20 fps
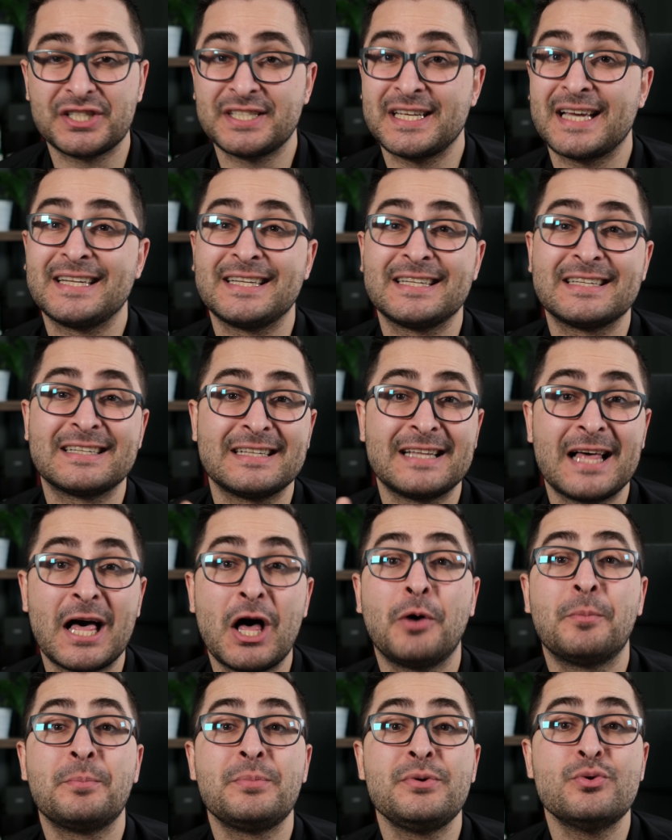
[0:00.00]
and it'll
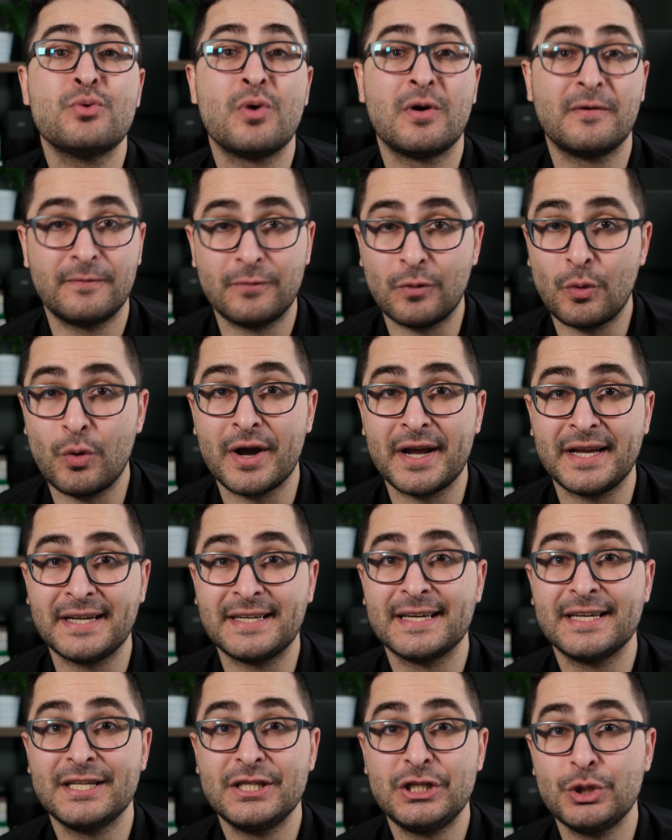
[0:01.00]
help you avoid
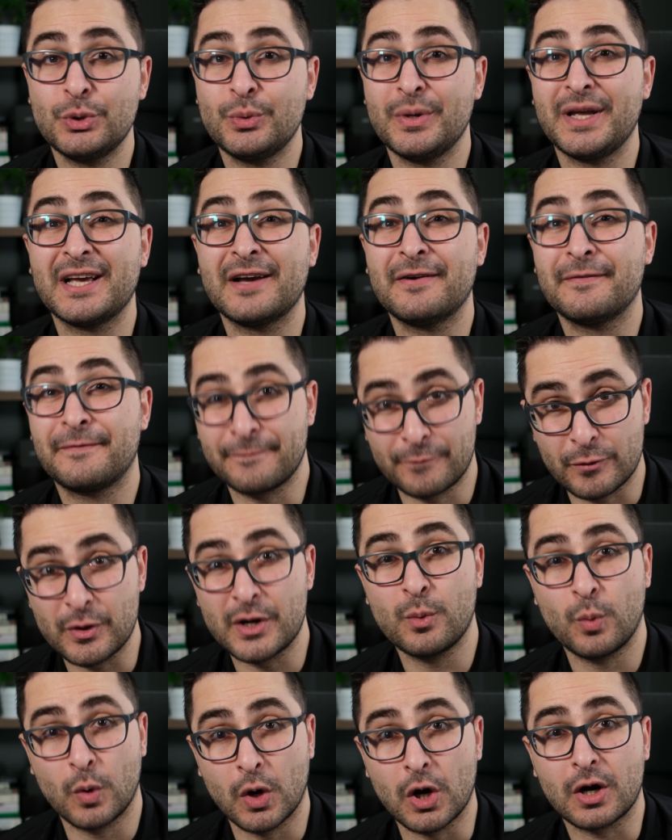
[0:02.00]
doing free
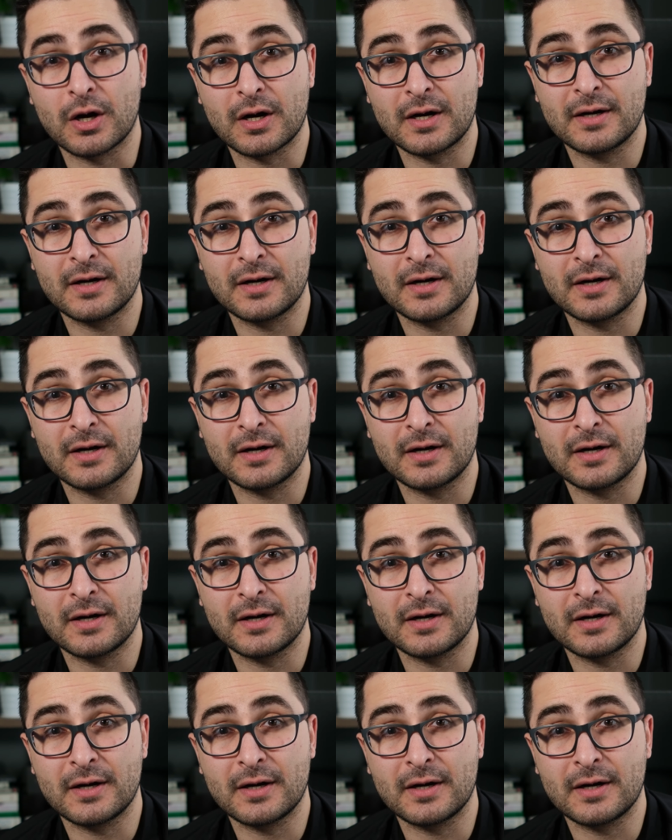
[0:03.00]
work.